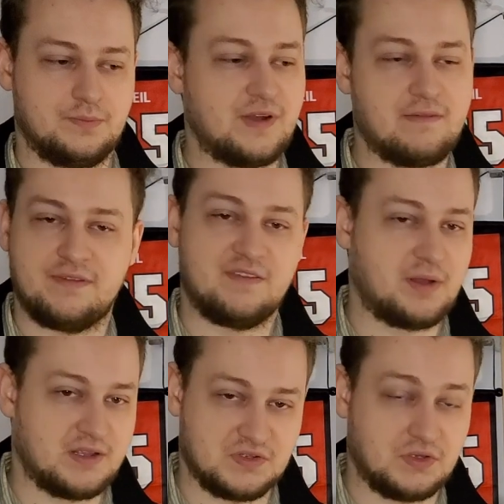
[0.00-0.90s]
5-on-5
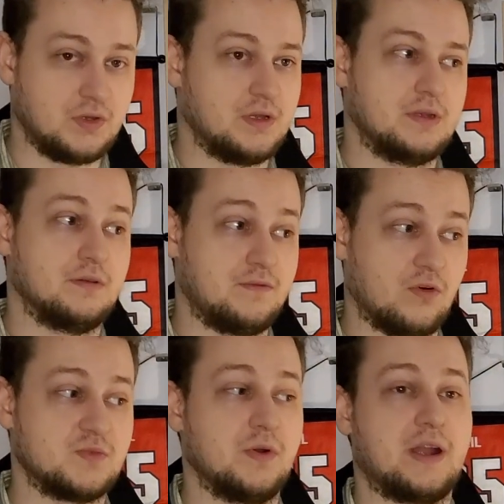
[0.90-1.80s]
play isn't good,
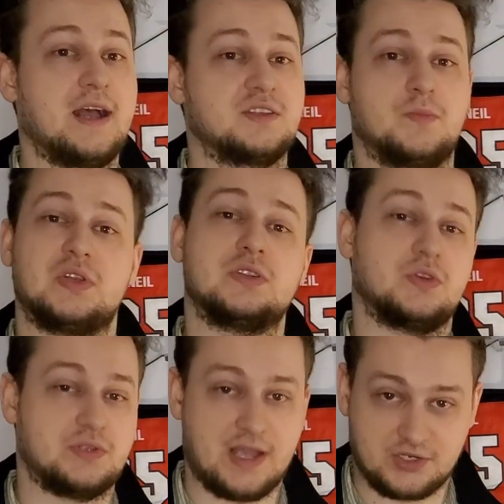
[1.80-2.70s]
Forsberg has the potential
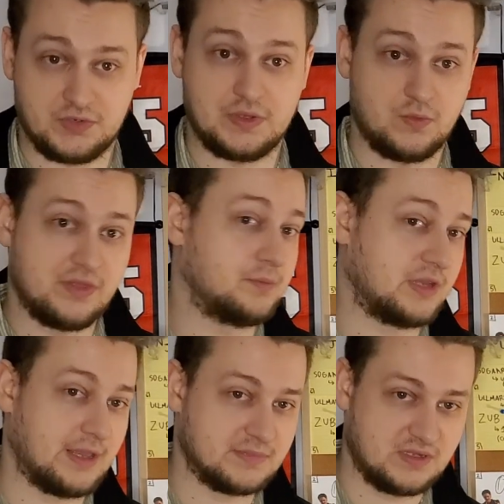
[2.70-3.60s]
to actually win them
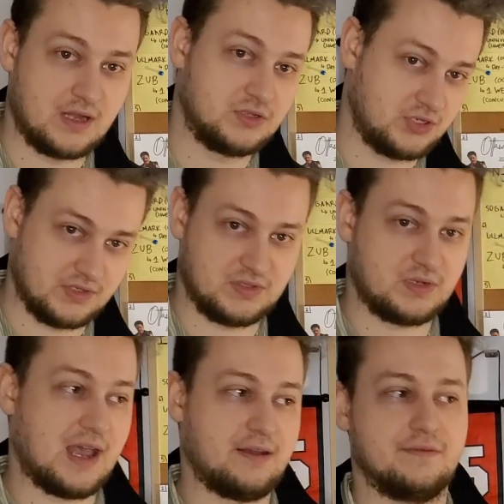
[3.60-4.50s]
games, not just
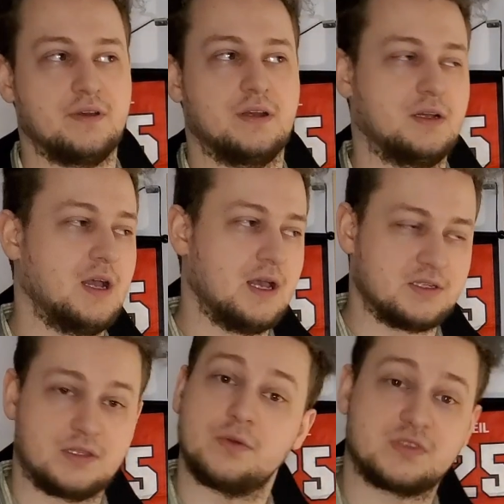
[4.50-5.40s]
have
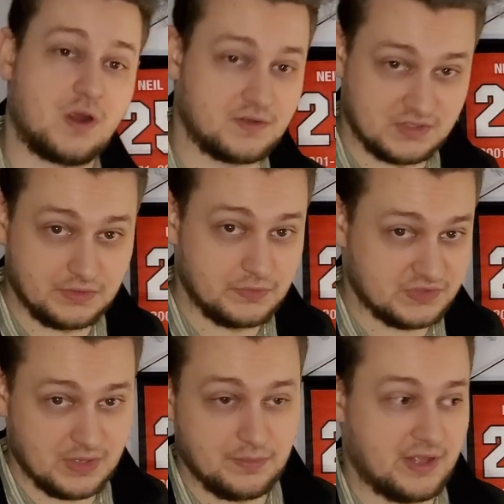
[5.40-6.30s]
slow starts and lose
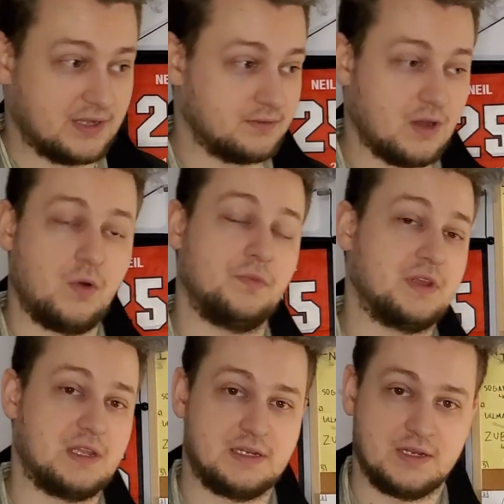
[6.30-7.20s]
them like not only
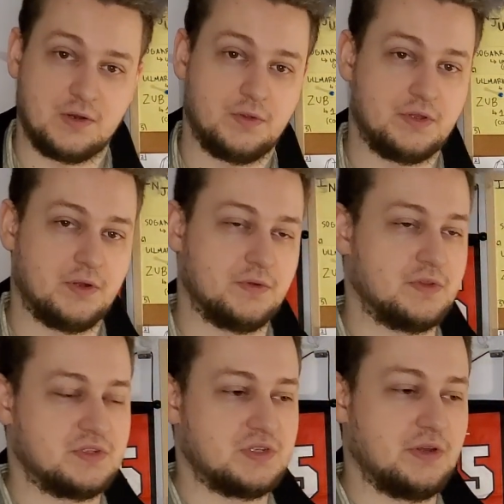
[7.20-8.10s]
he did earlier
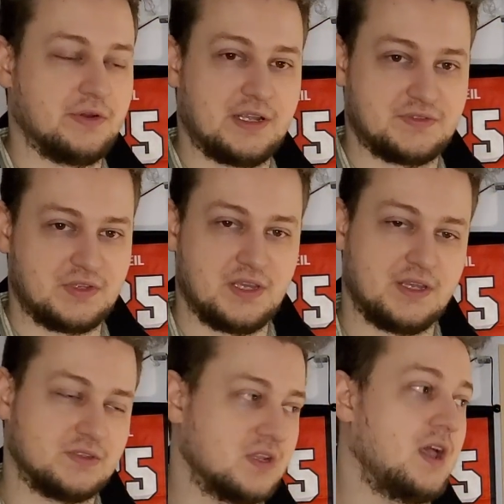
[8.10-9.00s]
this year against the
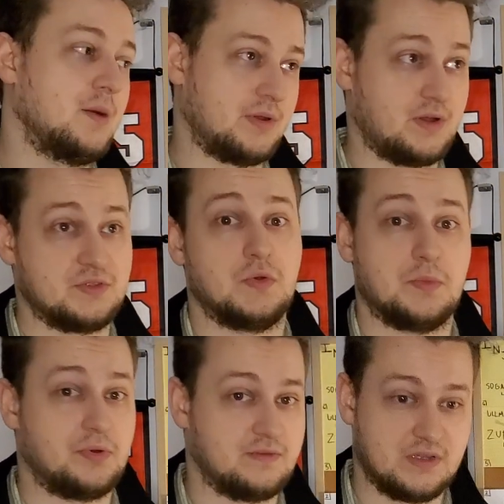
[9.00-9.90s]
Kings, but also in the
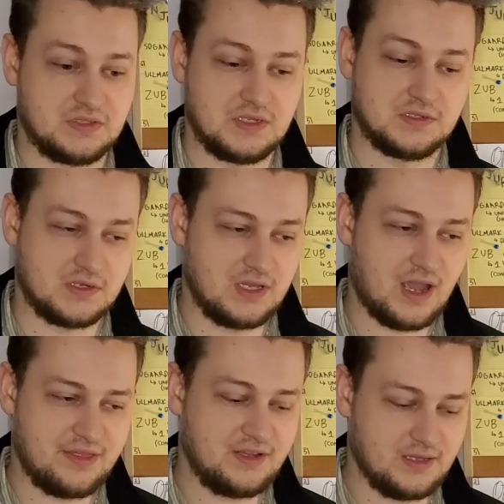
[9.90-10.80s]
previous season. I
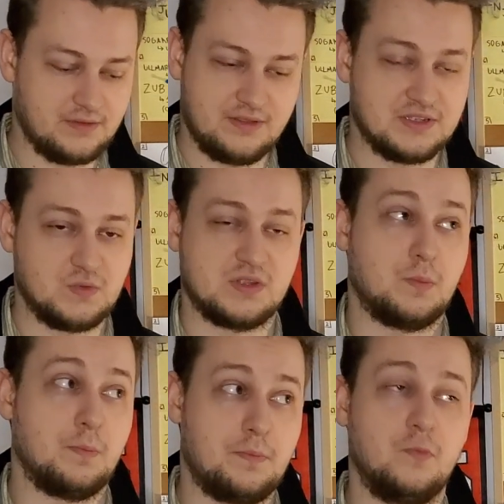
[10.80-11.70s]
think this was a
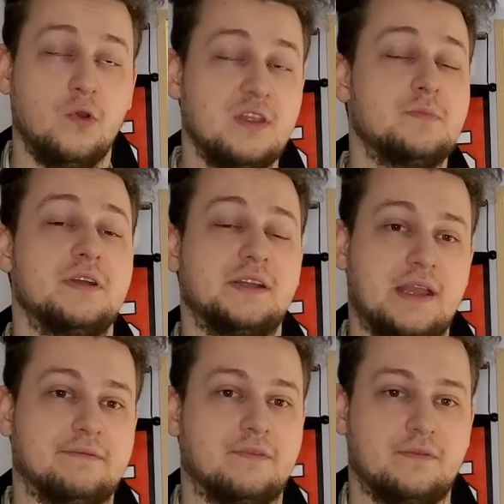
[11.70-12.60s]
really big
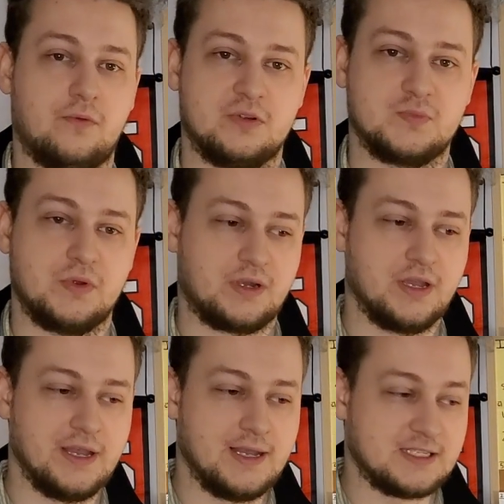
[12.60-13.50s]
game for Forsberg,
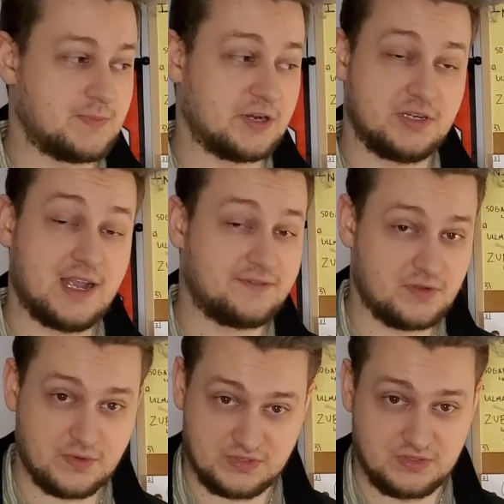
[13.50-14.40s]
especially after
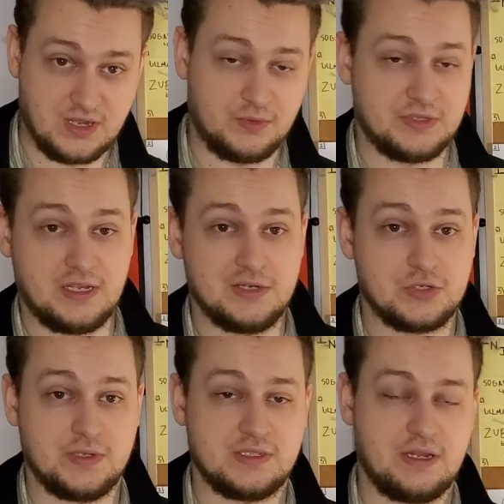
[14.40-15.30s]
those double knee
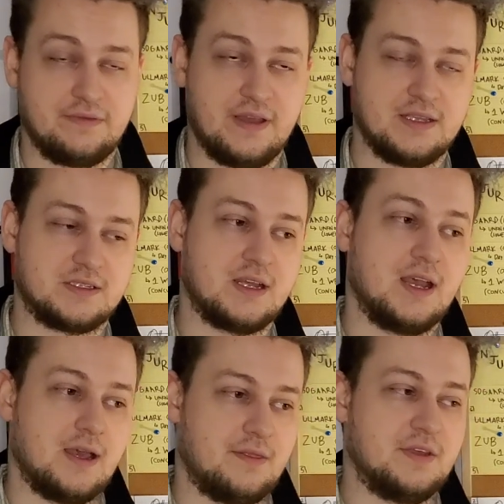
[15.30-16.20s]
injuries that he faced.
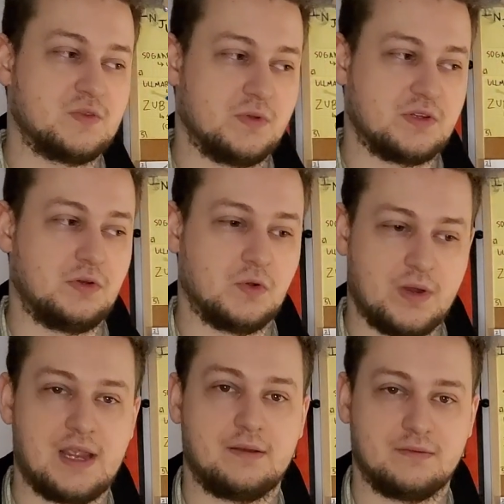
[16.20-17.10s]
This was a
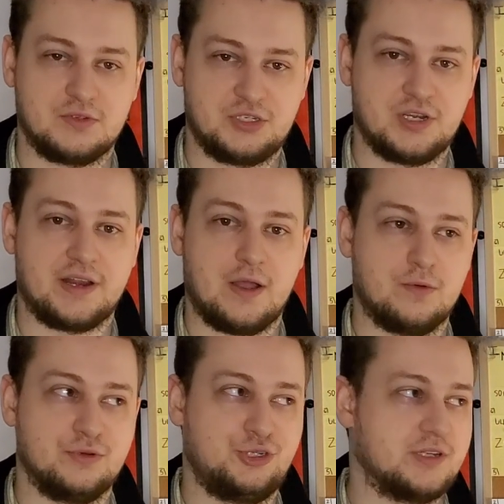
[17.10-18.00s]
great
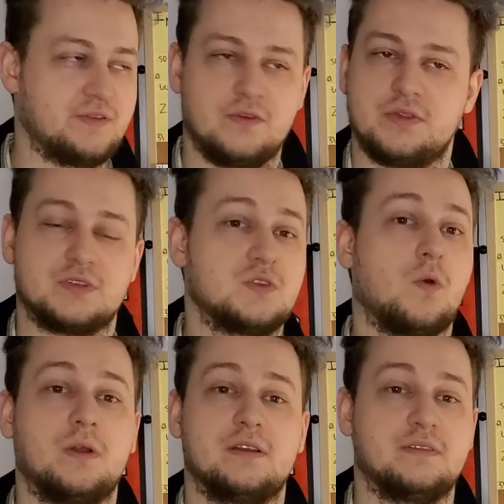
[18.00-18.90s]
shutout just for the
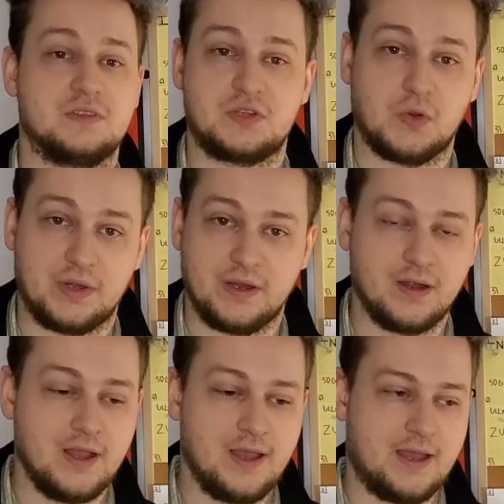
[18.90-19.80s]
story of his career,
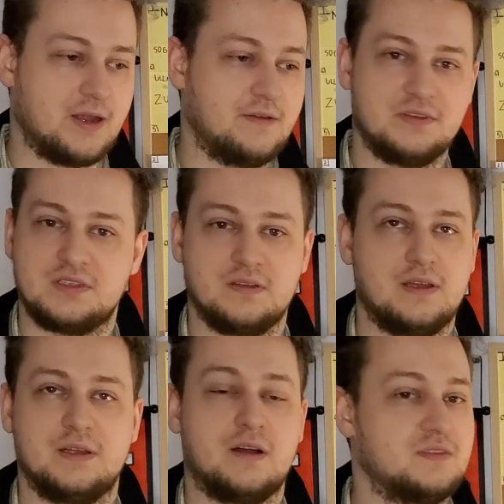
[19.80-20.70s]
and
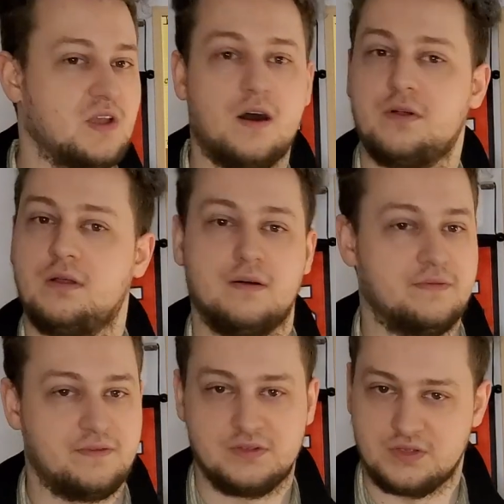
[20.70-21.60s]
obviously all the
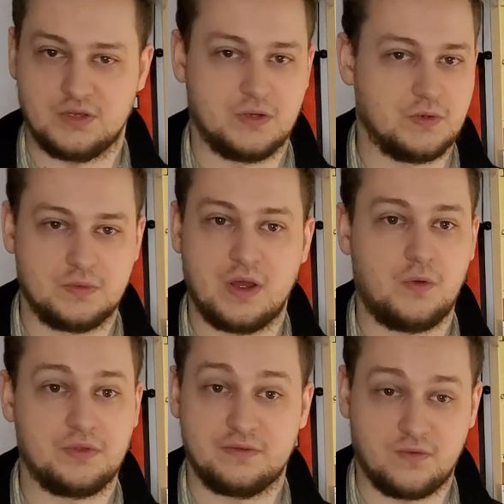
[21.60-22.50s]
love to not
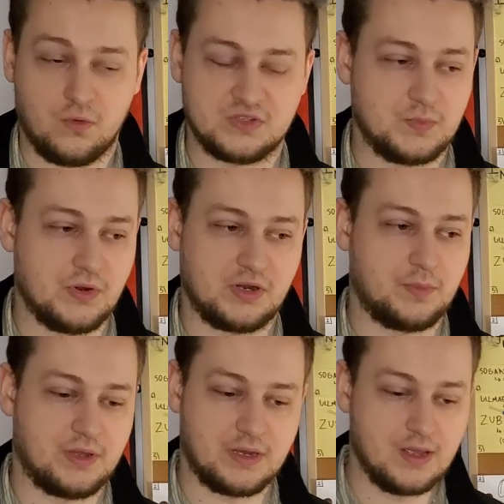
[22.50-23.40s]
only Forsberg,
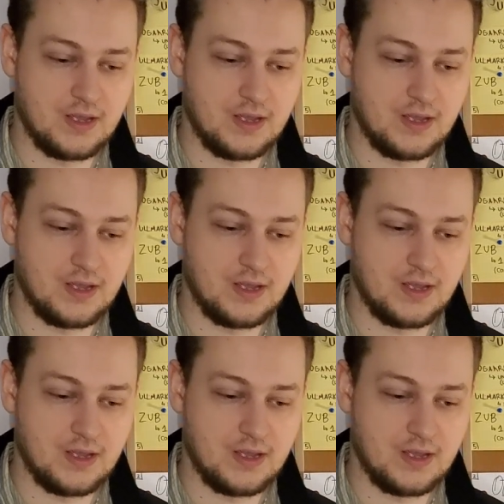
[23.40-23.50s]
but